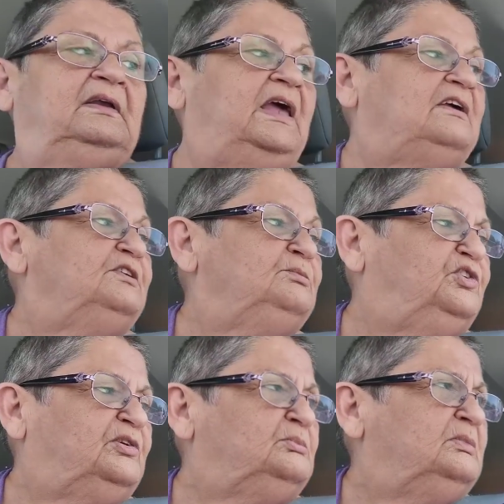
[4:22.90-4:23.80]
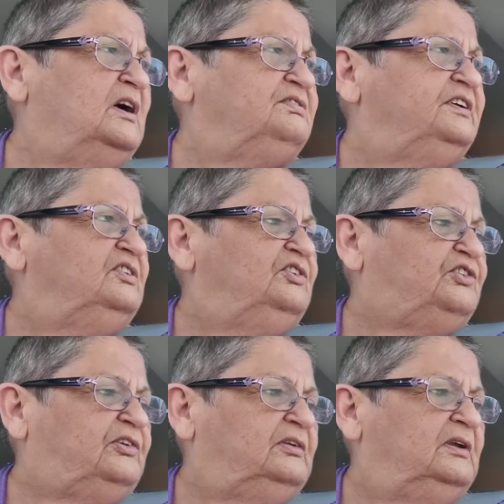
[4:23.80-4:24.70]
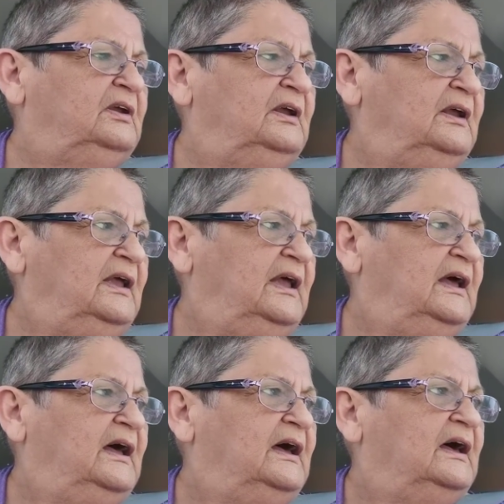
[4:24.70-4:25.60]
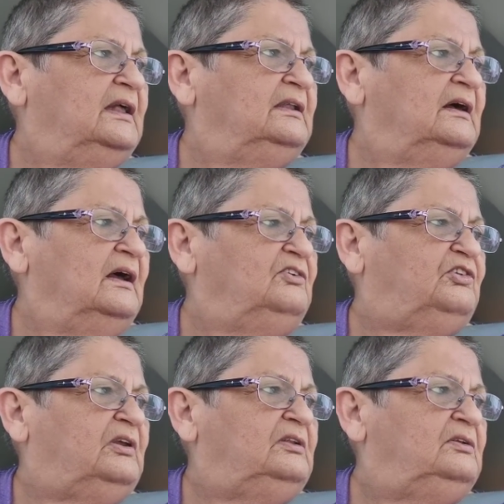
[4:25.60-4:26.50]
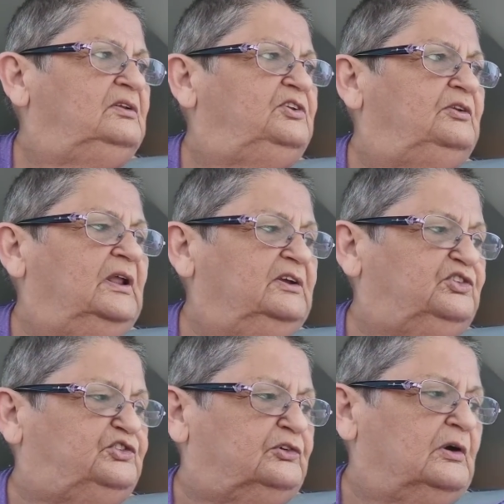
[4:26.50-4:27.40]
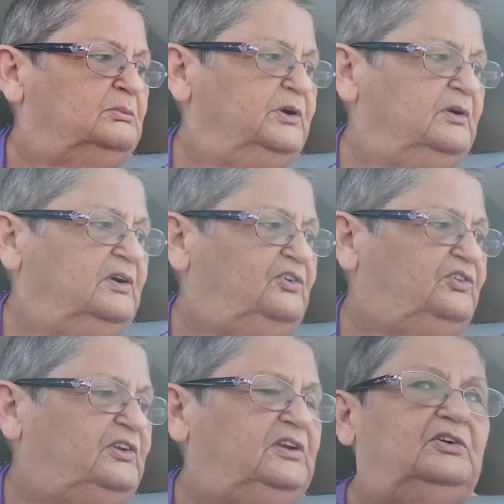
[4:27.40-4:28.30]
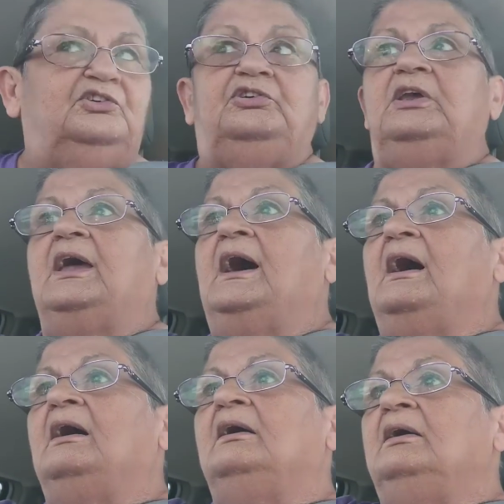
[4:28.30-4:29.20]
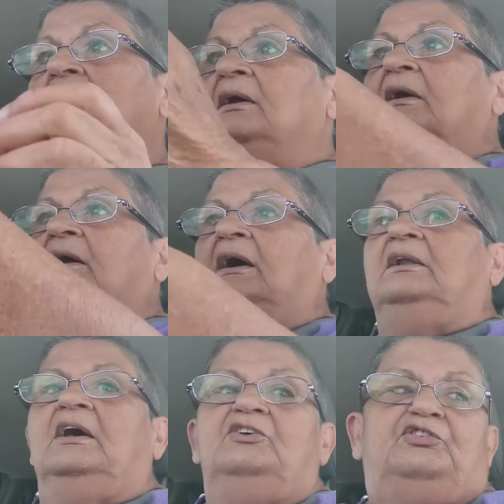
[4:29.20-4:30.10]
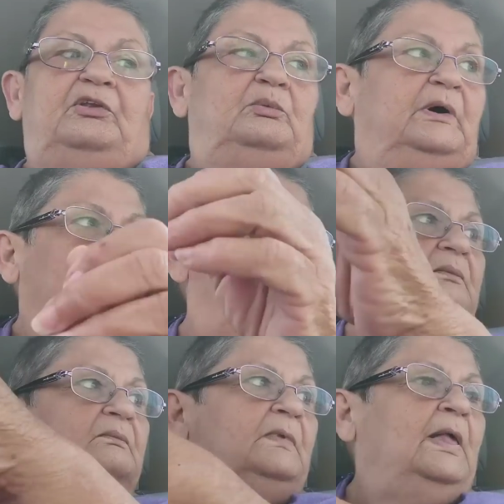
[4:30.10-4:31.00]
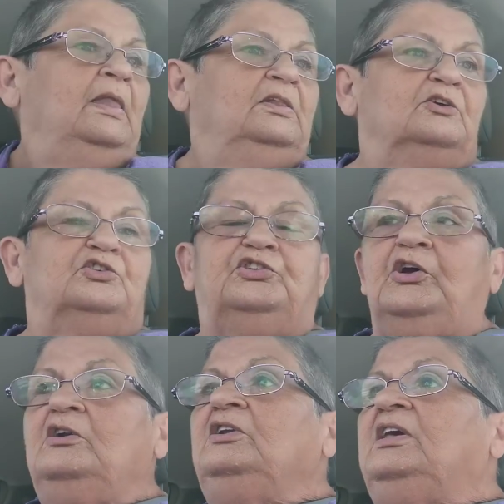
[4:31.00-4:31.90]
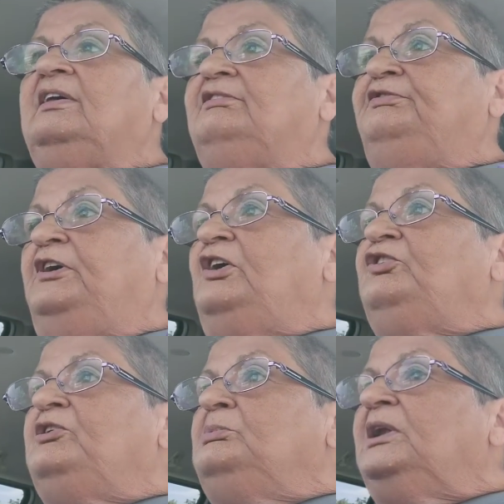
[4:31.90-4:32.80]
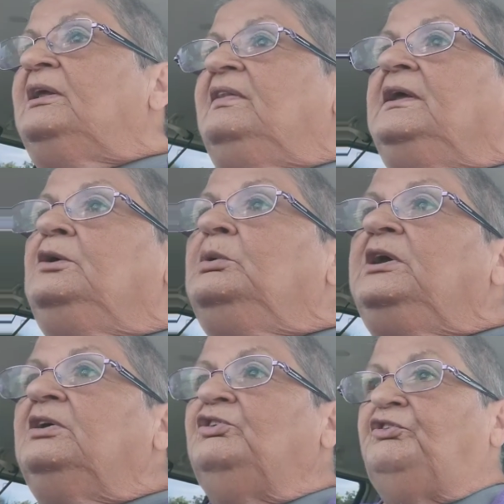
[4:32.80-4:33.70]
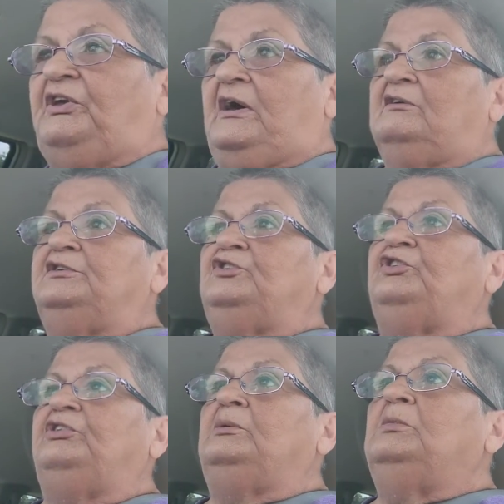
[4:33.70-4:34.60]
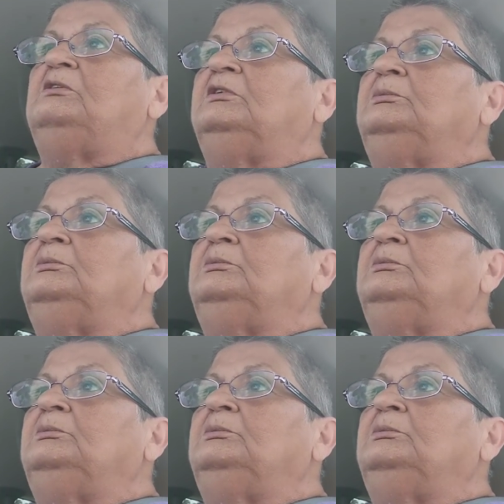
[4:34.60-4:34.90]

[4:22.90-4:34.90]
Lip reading: gave him some muffins and I said, do you like strawberries? And he goes, yeah. And I said, well, they're starting to get fuzzy, but I think we can salvage some of